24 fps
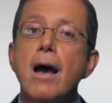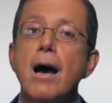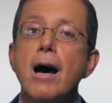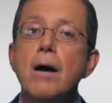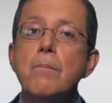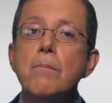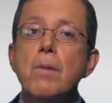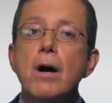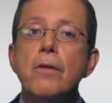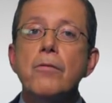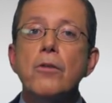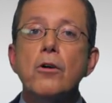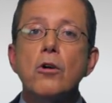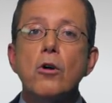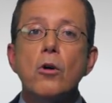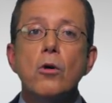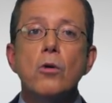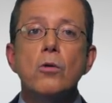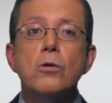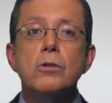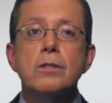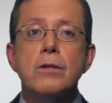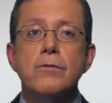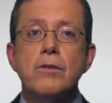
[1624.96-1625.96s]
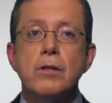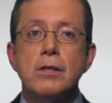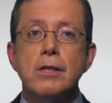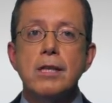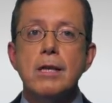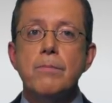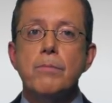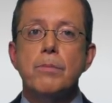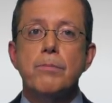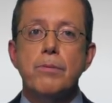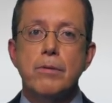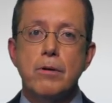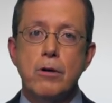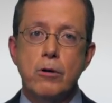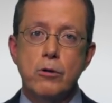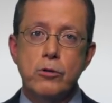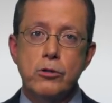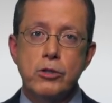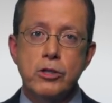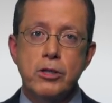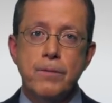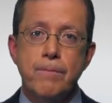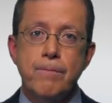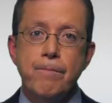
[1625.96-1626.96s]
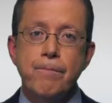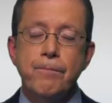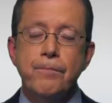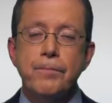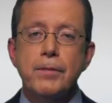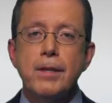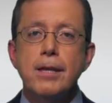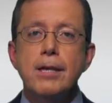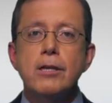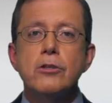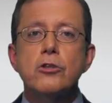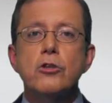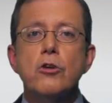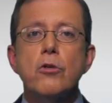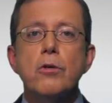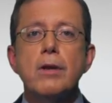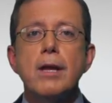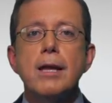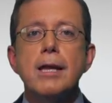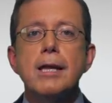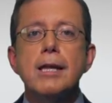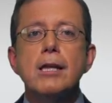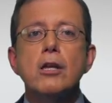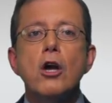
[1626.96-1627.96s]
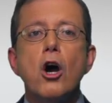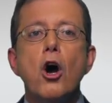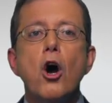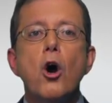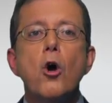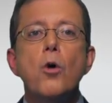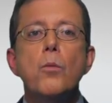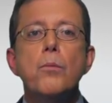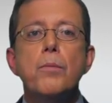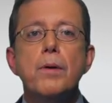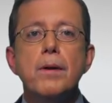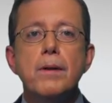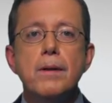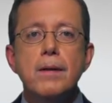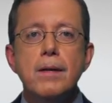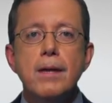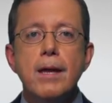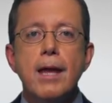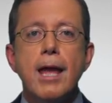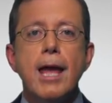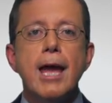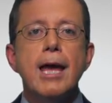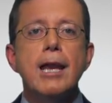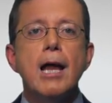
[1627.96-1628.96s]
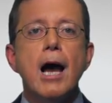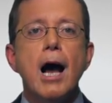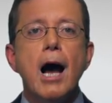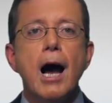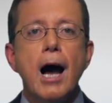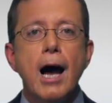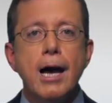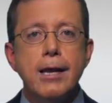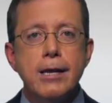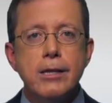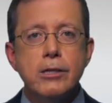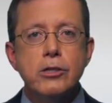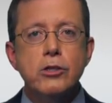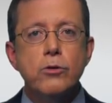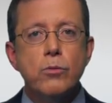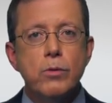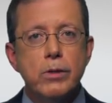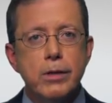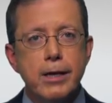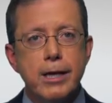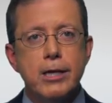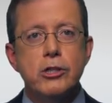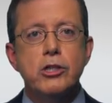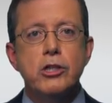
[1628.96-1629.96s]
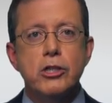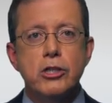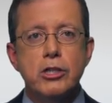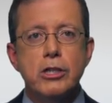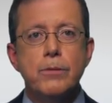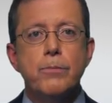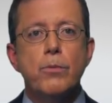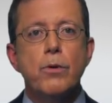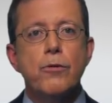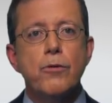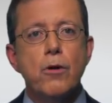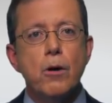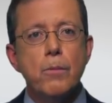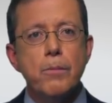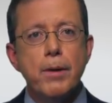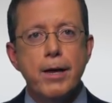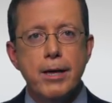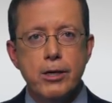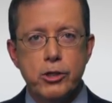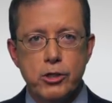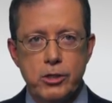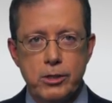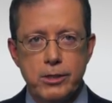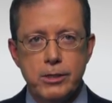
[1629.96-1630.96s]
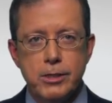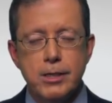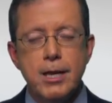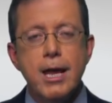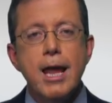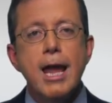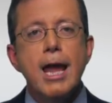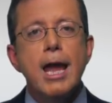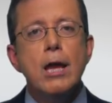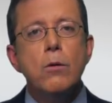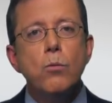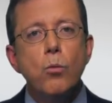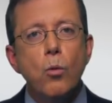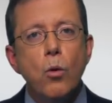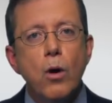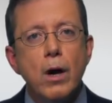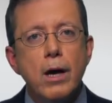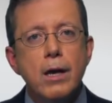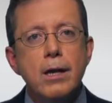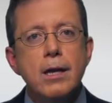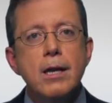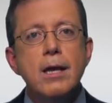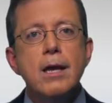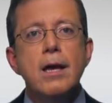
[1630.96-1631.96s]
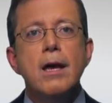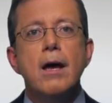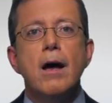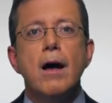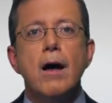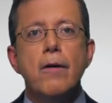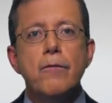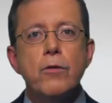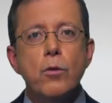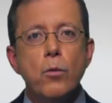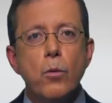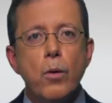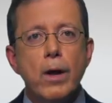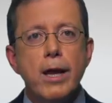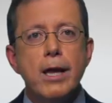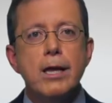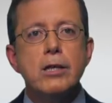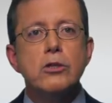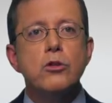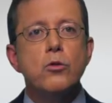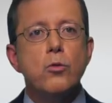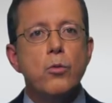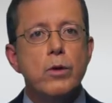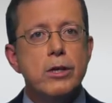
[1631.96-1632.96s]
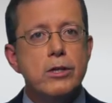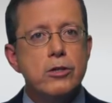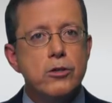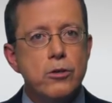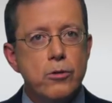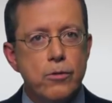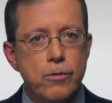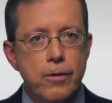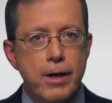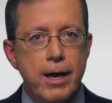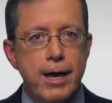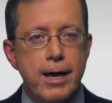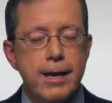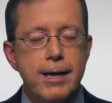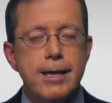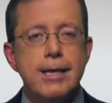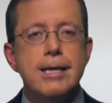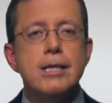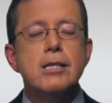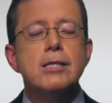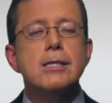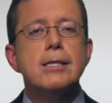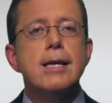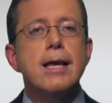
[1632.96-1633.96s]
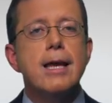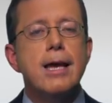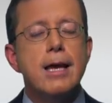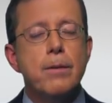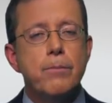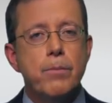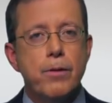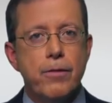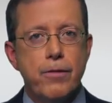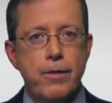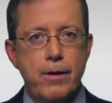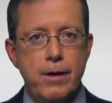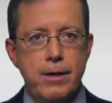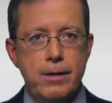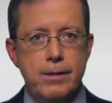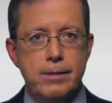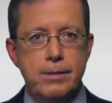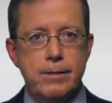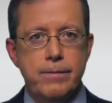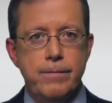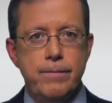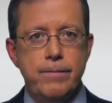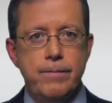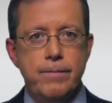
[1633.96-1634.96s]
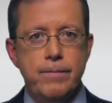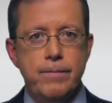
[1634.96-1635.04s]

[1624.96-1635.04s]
Among the goals of the LEAP approach is creating an open and honest relationship with our patients. And one of the ways we do that is to empathize.